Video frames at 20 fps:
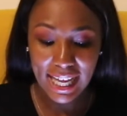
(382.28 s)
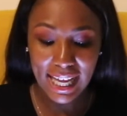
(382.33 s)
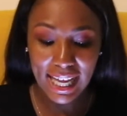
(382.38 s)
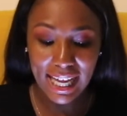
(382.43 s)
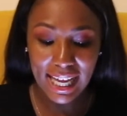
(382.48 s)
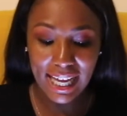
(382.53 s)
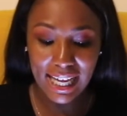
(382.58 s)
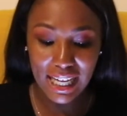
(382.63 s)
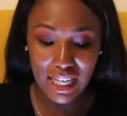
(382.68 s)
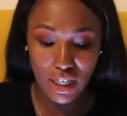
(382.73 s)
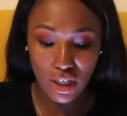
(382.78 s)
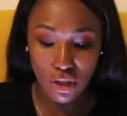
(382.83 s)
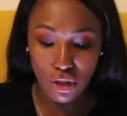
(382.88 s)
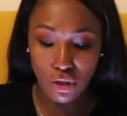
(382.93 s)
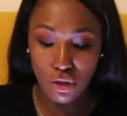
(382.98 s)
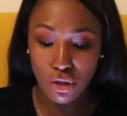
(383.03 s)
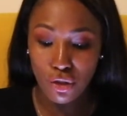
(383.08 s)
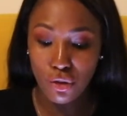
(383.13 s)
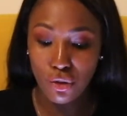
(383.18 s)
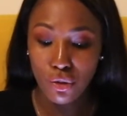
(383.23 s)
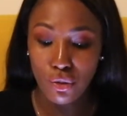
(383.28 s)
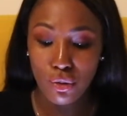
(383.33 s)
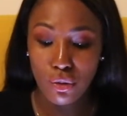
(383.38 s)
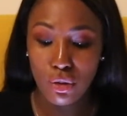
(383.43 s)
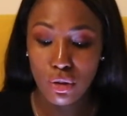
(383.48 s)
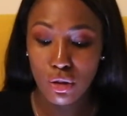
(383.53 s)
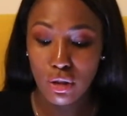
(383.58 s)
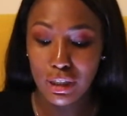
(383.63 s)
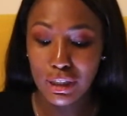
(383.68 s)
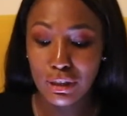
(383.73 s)
and you
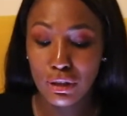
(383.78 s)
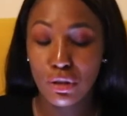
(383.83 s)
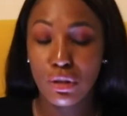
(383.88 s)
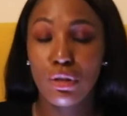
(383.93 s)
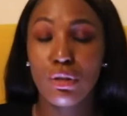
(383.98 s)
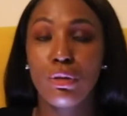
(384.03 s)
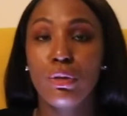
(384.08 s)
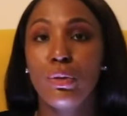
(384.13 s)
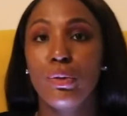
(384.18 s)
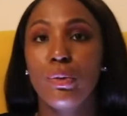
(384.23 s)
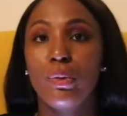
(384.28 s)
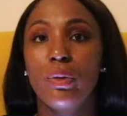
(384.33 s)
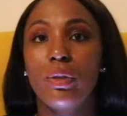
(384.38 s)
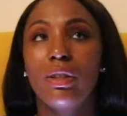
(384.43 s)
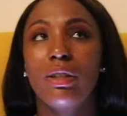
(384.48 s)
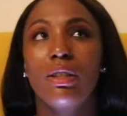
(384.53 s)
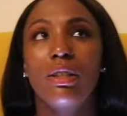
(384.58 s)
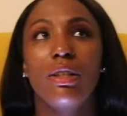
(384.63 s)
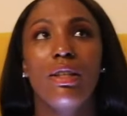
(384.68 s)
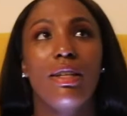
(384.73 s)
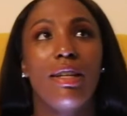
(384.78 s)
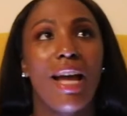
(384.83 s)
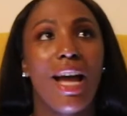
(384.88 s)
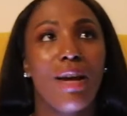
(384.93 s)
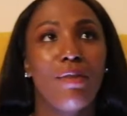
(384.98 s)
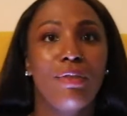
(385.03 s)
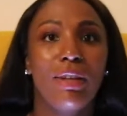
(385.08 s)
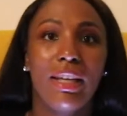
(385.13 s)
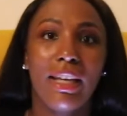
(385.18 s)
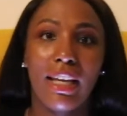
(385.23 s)
start to
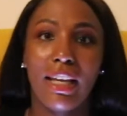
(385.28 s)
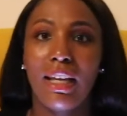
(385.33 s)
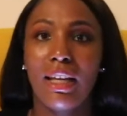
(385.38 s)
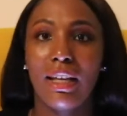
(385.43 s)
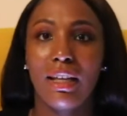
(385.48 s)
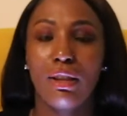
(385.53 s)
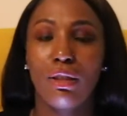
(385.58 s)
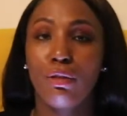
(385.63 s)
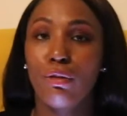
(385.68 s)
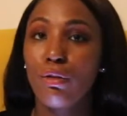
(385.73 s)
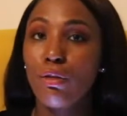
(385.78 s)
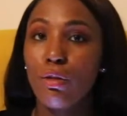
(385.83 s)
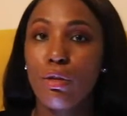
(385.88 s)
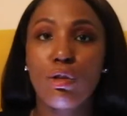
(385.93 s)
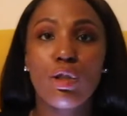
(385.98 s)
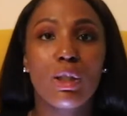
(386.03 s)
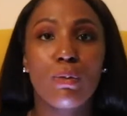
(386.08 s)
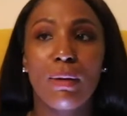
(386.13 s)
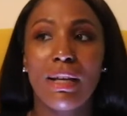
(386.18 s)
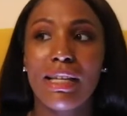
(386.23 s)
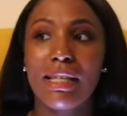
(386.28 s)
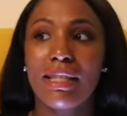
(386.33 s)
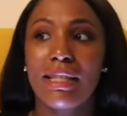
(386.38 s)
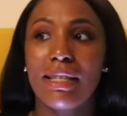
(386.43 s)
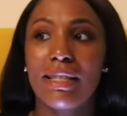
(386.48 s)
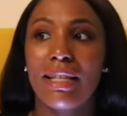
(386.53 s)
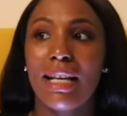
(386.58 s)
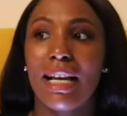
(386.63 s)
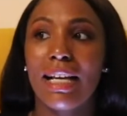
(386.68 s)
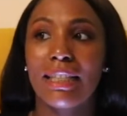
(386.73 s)
navigate through those
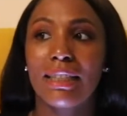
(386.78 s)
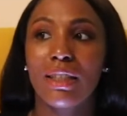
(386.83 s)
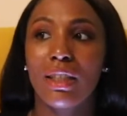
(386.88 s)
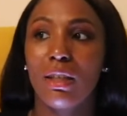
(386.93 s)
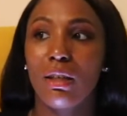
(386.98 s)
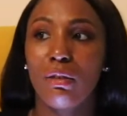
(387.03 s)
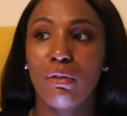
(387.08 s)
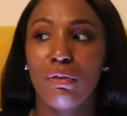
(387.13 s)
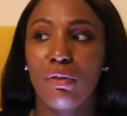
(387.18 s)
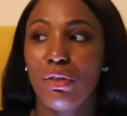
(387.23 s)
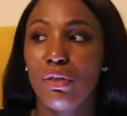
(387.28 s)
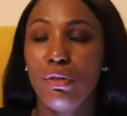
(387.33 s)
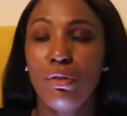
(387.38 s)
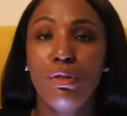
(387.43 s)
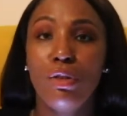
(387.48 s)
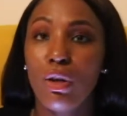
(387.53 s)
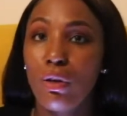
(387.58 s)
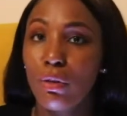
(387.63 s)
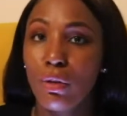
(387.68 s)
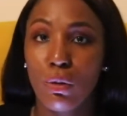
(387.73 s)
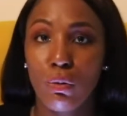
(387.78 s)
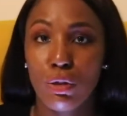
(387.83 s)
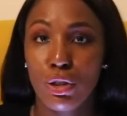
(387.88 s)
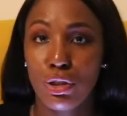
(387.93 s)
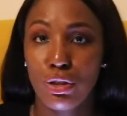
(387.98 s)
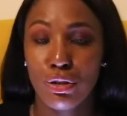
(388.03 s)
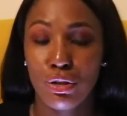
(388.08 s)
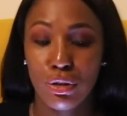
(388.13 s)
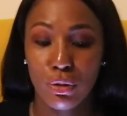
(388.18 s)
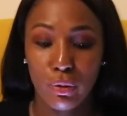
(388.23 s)
spaces as if you don't know what
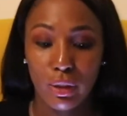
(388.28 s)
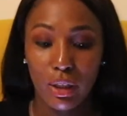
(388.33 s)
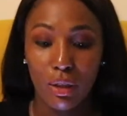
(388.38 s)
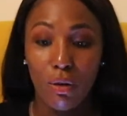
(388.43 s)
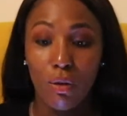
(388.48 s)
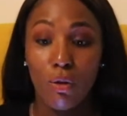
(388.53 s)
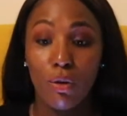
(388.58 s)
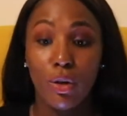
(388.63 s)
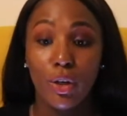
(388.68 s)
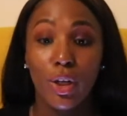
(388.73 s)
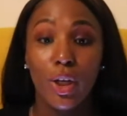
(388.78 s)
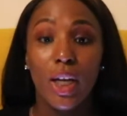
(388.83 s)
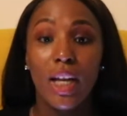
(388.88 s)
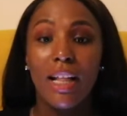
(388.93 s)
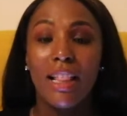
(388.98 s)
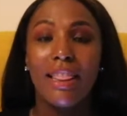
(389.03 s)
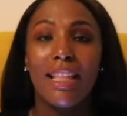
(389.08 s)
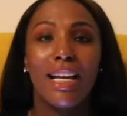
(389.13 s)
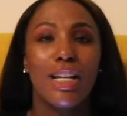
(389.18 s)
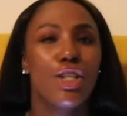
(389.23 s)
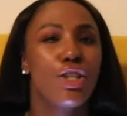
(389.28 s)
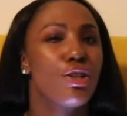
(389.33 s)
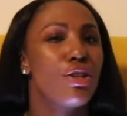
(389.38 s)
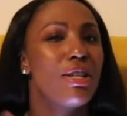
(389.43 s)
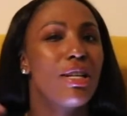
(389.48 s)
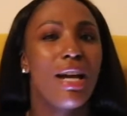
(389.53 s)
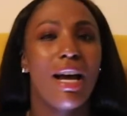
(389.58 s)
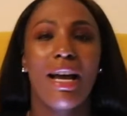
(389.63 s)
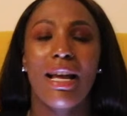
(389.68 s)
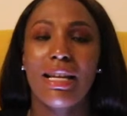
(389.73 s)
you're doing or that you're
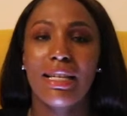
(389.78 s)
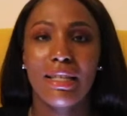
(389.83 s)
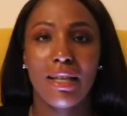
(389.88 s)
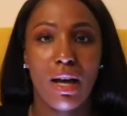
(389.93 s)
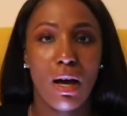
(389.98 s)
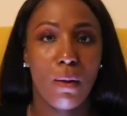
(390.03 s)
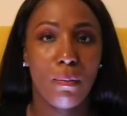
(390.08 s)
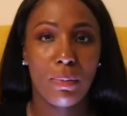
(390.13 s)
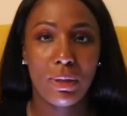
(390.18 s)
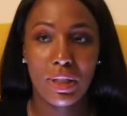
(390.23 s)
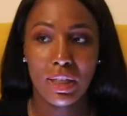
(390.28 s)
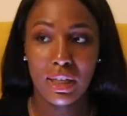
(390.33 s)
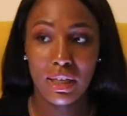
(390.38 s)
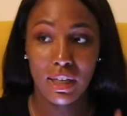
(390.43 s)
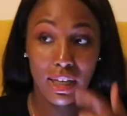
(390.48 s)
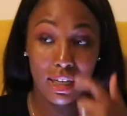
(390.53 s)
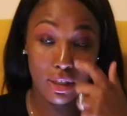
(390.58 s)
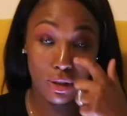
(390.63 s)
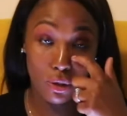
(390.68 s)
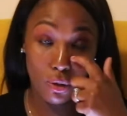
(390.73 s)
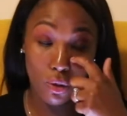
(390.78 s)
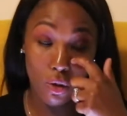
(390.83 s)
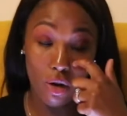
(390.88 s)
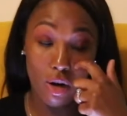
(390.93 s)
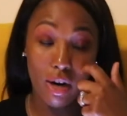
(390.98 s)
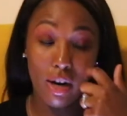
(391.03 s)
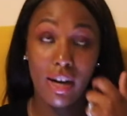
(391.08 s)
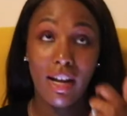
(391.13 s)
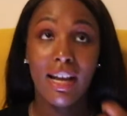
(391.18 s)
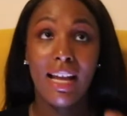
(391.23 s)
not as competent as you
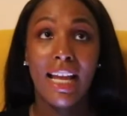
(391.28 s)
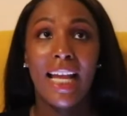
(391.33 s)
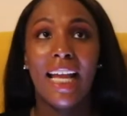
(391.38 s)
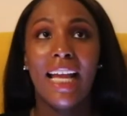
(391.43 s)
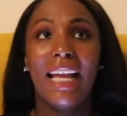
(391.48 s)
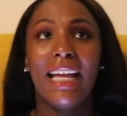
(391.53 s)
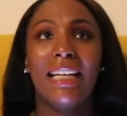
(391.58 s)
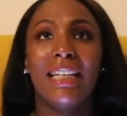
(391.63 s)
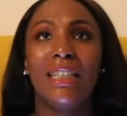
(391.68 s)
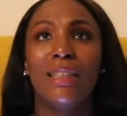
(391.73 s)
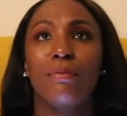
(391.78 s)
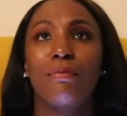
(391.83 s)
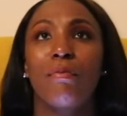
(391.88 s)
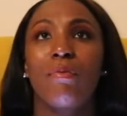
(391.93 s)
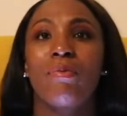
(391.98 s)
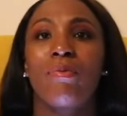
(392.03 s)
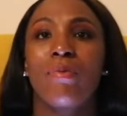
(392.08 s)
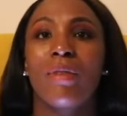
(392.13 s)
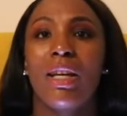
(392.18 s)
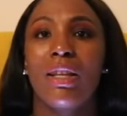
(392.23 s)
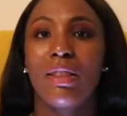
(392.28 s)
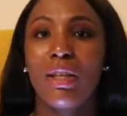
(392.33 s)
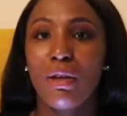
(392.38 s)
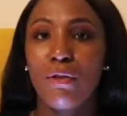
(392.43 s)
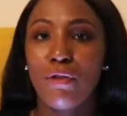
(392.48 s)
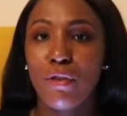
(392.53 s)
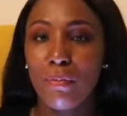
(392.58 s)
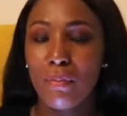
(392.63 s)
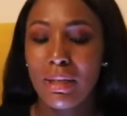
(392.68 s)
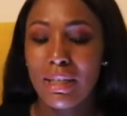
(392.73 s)
are. And I think
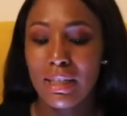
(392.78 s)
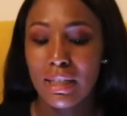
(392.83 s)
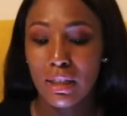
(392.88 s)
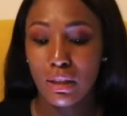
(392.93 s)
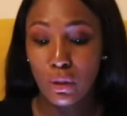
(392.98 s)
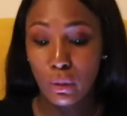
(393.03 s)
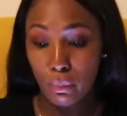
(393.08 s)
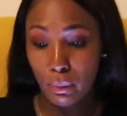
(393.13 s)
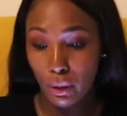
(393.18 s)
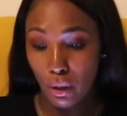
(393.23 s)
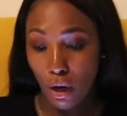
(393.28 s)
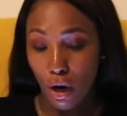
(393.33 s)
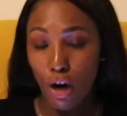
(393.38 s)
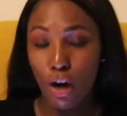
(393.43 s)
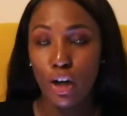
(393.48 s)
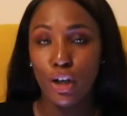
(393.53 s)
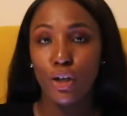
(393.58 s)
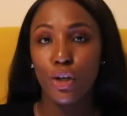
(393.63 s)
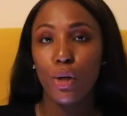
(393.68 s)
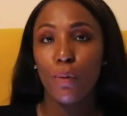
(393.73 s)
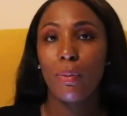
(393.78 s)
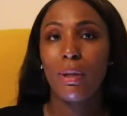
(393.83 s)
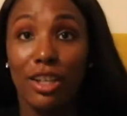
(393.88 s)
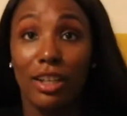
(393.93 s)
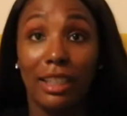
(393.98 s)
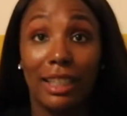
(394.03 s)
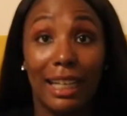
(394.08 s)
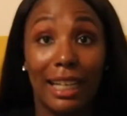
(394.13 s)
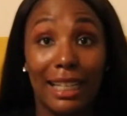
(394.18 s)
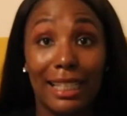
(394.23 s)
for me, it's a little bit harder.
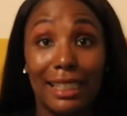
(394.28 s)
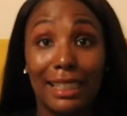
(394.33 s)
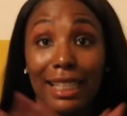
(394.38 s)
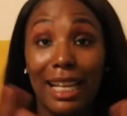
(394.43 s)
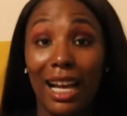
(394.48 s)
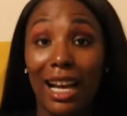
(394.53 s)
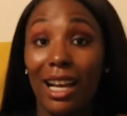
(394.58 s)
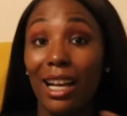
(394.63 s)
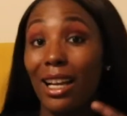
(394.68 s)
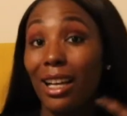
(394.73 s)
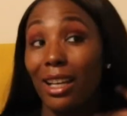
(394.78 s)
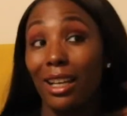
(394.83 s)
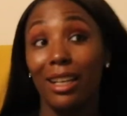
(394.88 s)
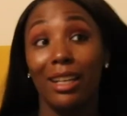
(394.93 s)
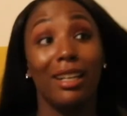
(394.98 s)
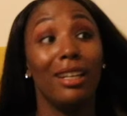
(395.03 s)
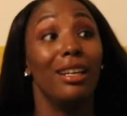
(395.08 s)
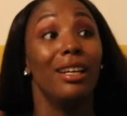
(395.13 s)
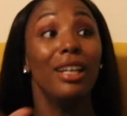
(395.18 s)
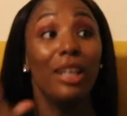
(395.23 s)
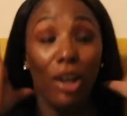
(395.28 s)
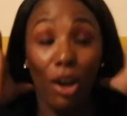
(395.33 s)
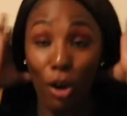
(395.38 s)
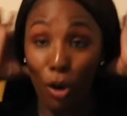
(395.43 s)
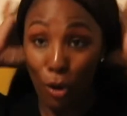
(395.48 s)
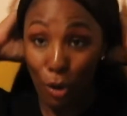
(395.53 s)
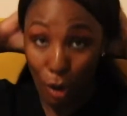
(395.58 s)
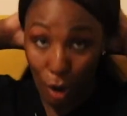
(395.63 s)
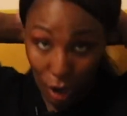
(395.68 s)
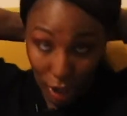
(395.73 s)
Sorry guys, I
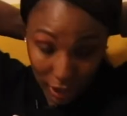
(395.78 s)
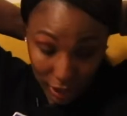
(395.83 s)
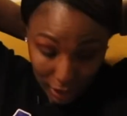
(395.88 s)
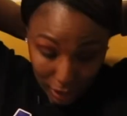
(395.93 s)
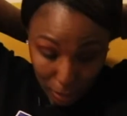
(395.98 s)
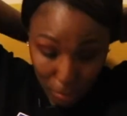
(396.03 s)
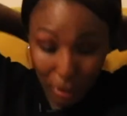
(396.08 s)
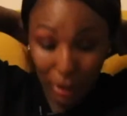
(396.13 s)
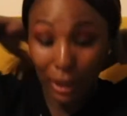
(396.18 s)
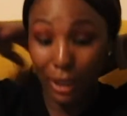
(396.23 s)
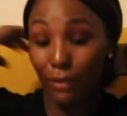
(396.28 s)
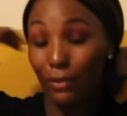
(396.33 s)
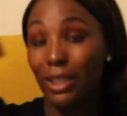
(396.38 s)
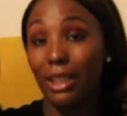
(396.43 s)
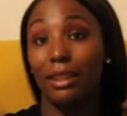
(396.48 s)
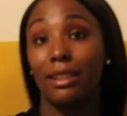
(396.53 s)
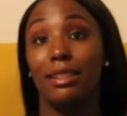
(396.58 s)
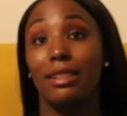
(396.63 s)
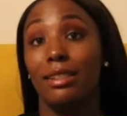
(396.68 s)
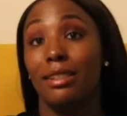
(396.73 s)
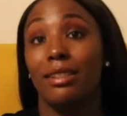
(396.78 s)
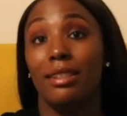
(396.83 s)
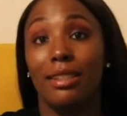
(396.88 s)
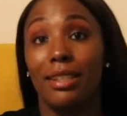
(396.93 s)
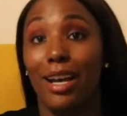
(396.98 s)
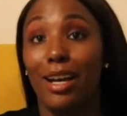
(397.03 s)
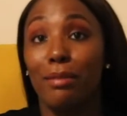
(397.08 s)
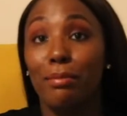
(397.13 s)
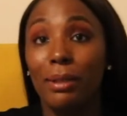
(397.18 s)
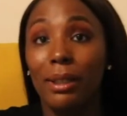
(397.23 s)
wholeheartedly believe that this is a
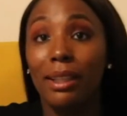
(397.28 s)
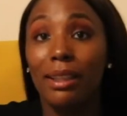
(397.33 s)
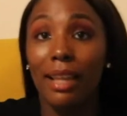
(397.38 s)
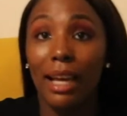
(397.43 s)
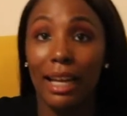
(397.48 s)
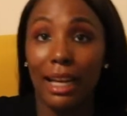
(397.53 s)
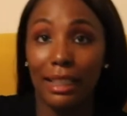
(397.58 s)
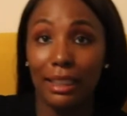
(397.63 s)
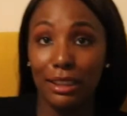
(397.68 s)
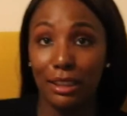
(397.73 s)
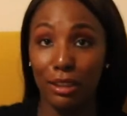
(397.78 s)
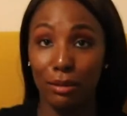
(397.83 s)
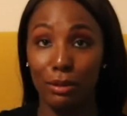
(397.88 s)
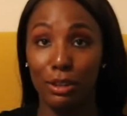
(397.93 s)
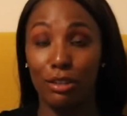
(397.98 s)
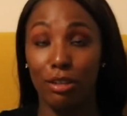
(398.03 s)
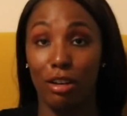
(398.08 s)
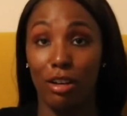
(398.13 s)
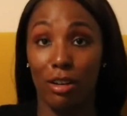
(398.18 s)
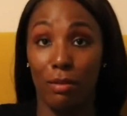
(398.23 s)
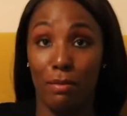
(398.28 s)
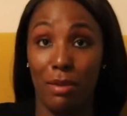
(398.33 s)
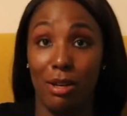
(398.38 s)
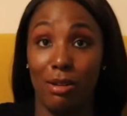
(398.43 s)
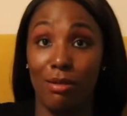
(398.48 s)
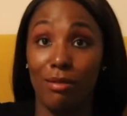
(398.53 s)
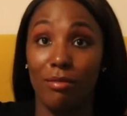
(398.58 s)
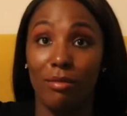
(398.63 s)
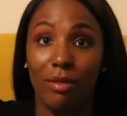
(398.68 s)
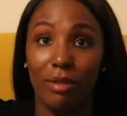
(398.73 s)
topic that I need to be talking
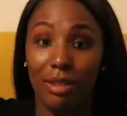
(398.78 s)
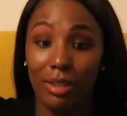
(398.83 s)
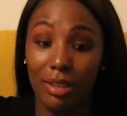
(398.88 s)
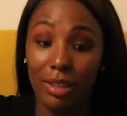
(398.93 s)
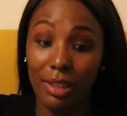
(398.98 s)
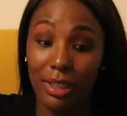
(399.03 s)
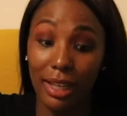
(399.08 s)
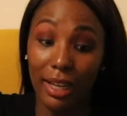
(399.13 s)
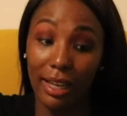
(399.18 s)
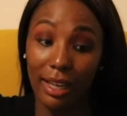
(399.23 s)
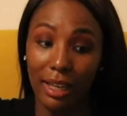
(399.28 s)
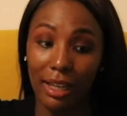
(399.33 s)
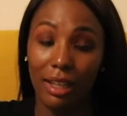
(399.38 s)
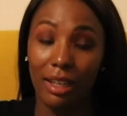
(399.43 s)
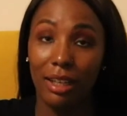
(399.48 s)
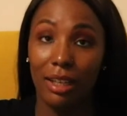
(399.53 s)
about today.